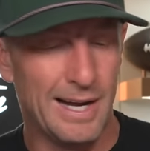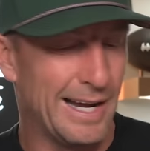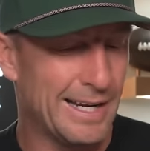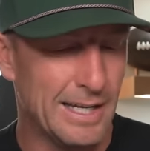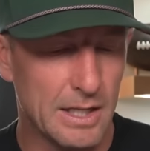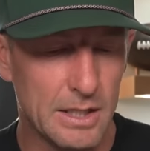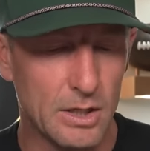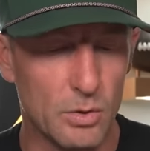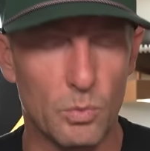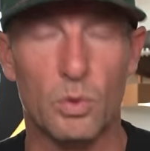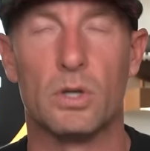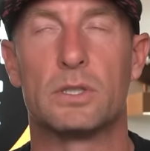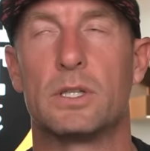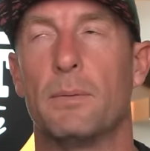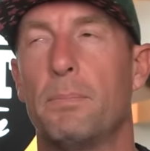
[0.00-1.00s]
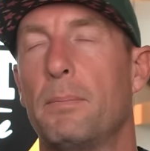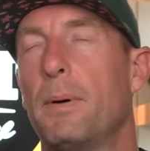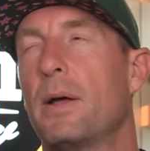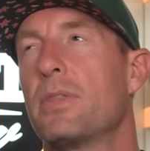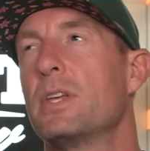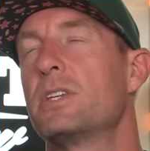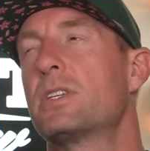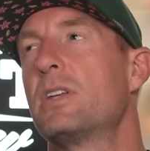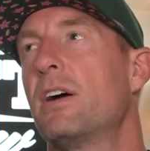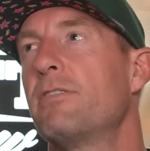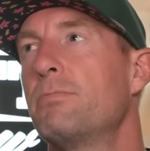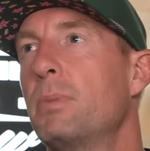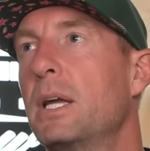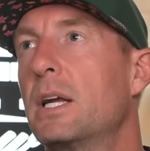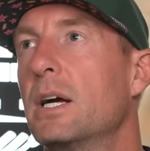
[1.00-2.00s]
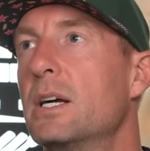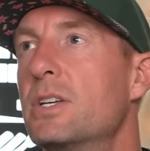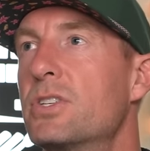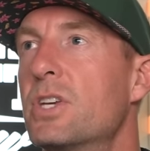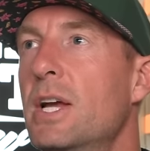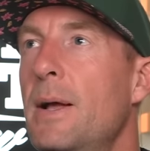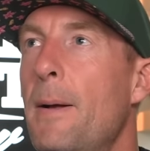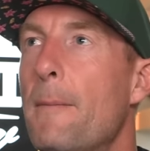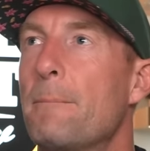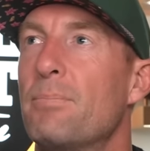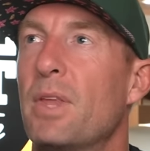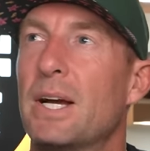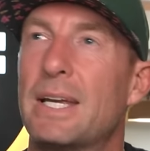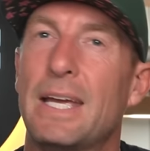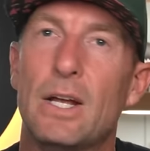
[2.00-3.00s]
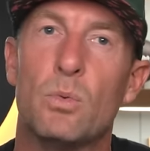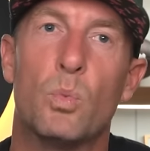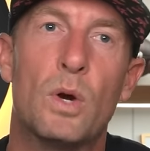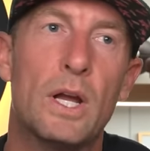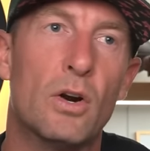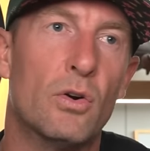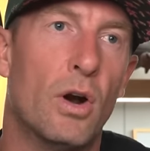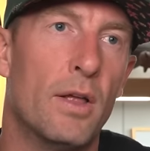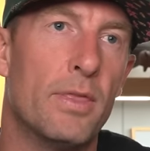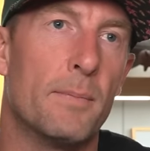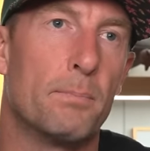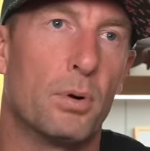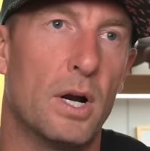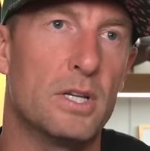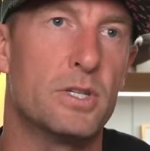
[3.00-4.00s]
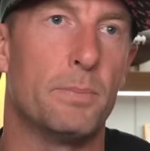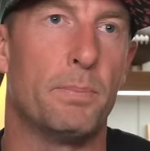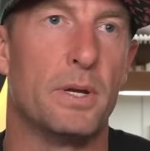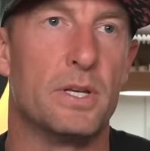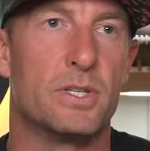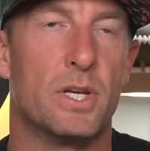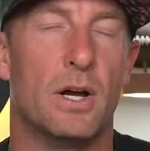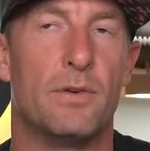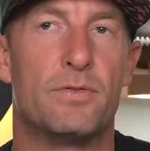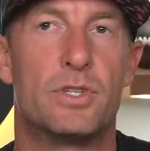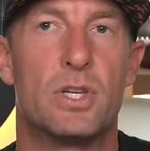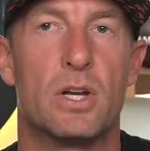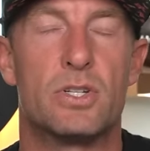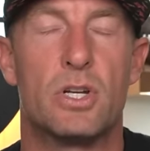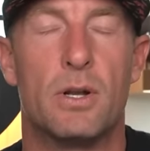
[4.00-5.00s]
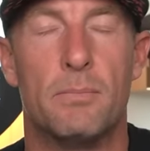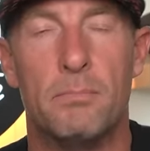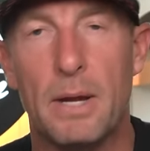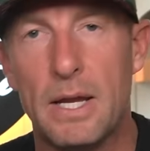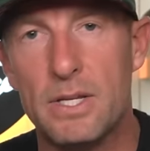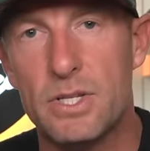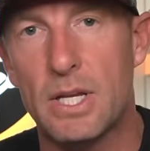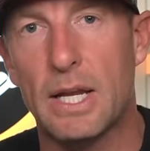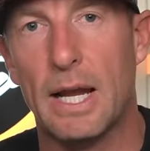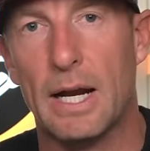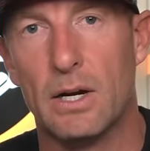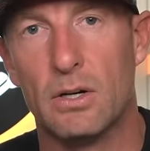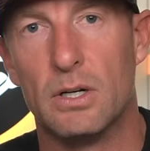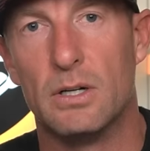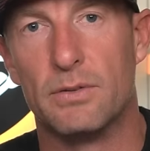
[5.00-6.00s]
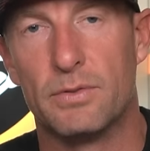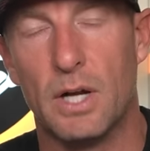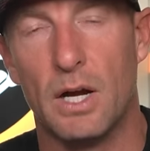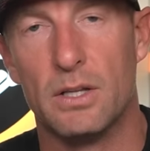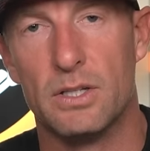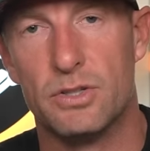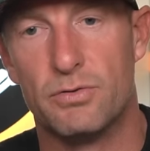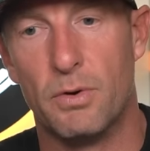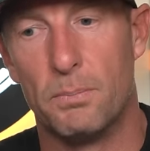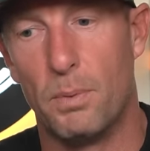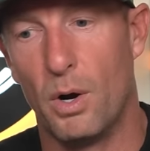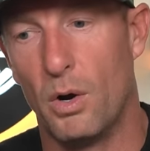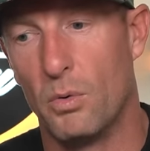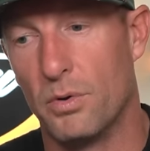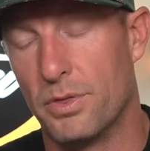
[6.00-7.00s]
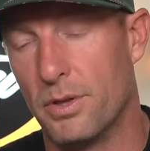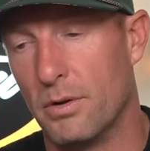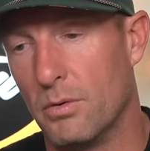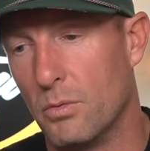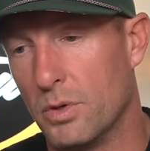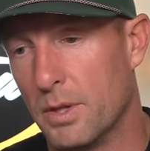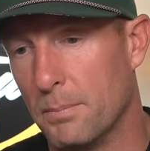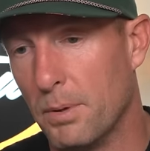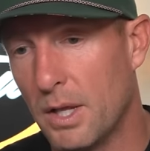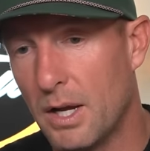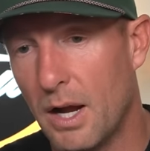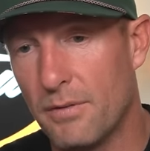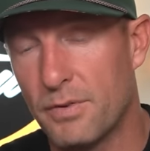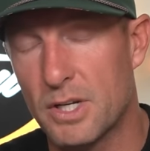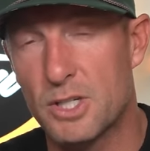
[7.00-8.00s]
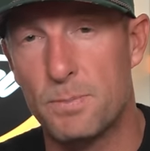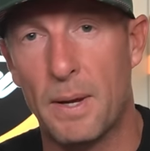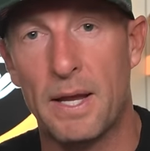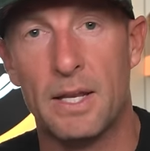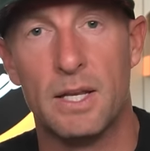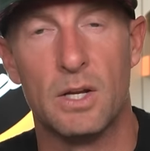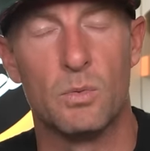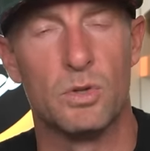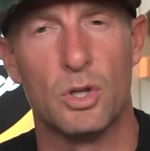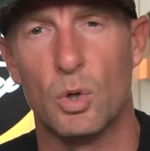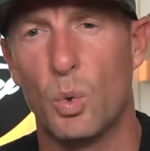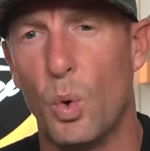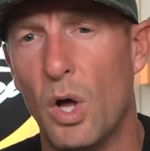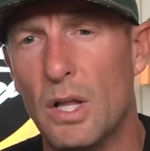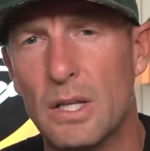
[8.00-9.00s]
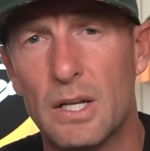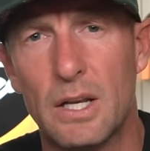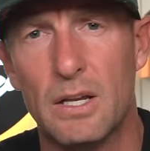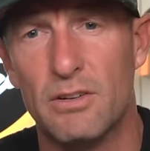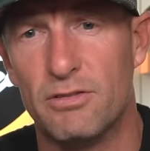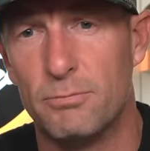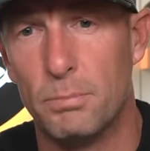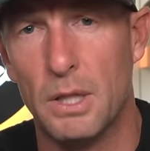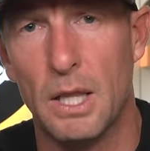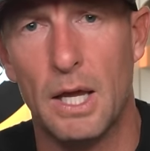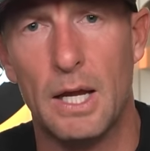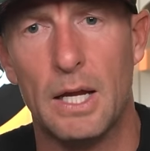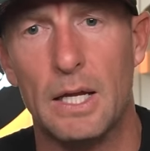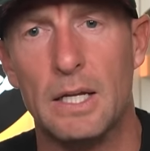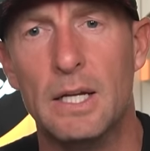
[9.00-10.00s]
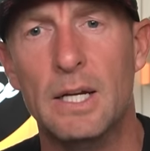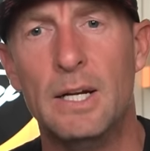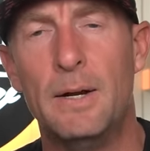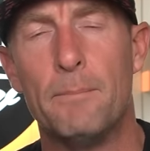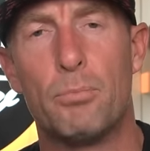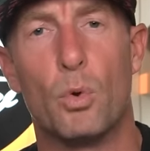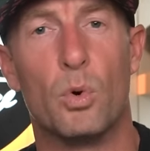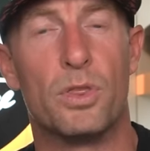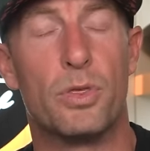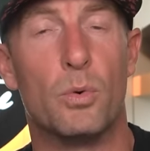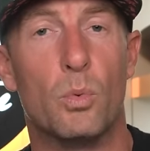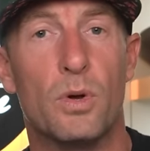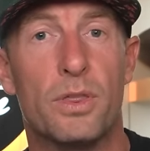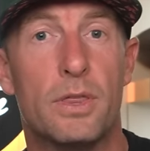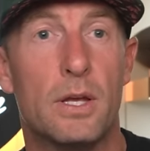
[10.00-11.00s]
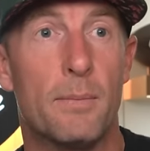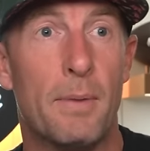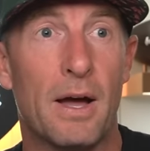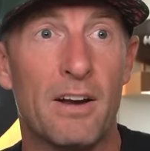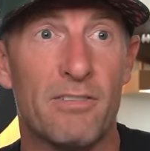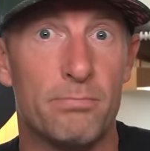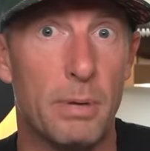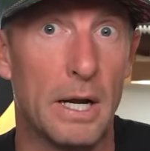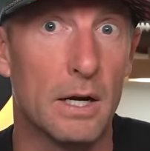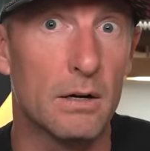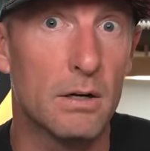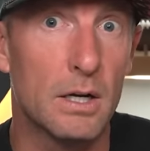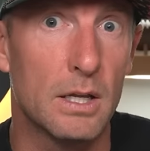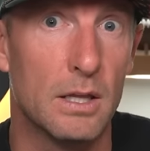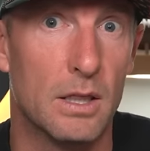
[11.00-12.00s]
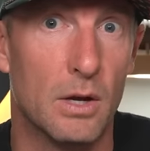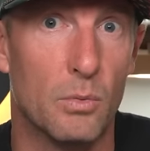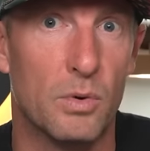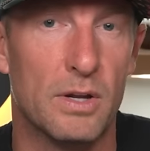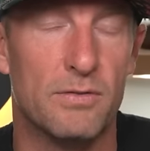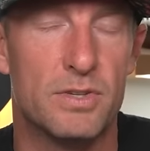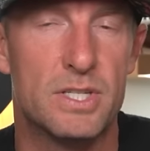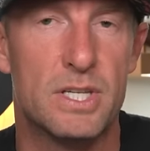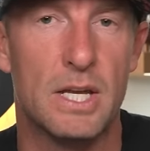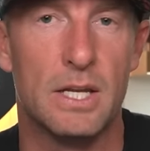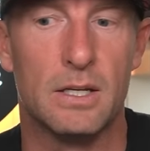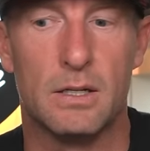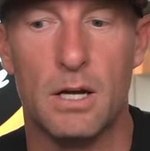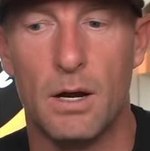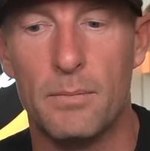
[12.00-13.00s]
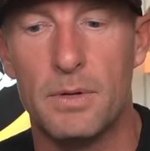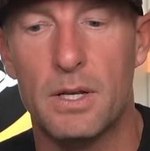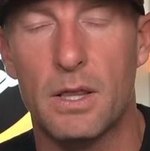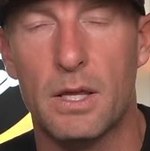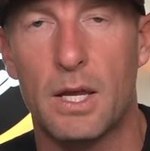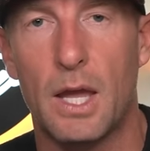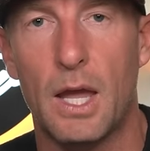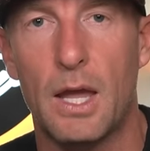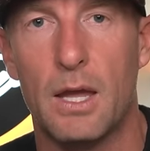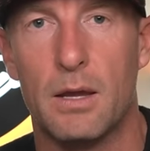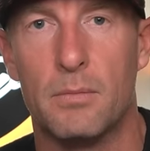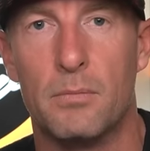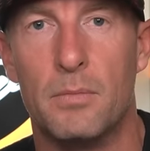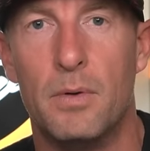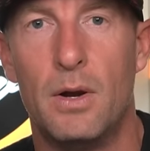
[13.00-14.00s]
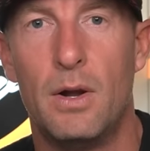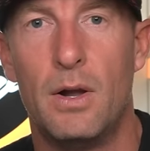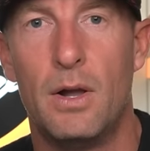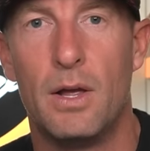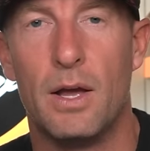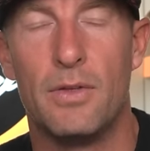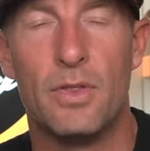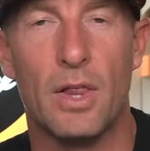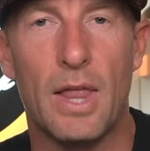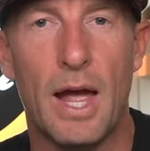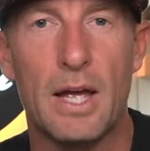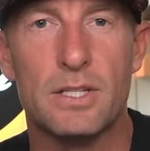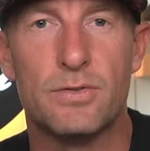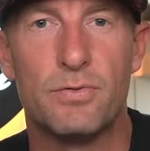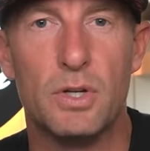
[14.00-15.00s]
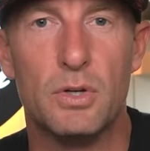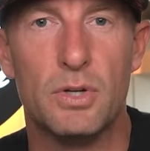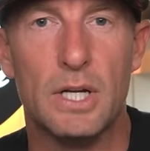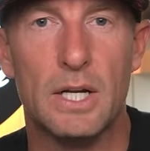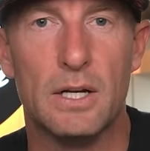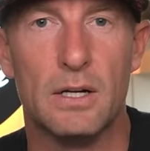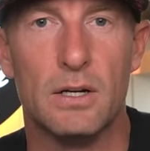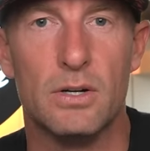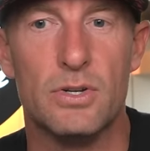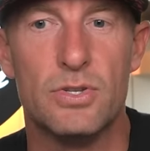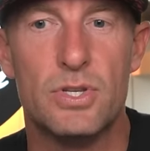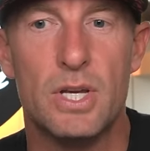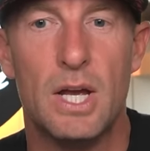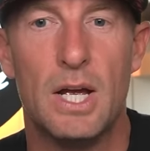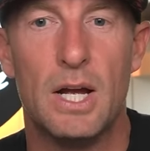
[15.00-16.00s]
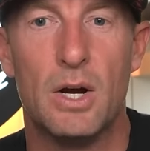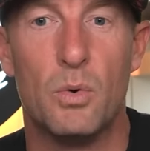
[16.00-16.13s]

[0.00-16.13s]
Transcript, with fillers: I get a little worked up about this stuff because again, we are on the precipice of such an amazing era of college football with the with the playoff expanding, with the quality of play, with with the amount of parity that we've seen come into the game in the last few years.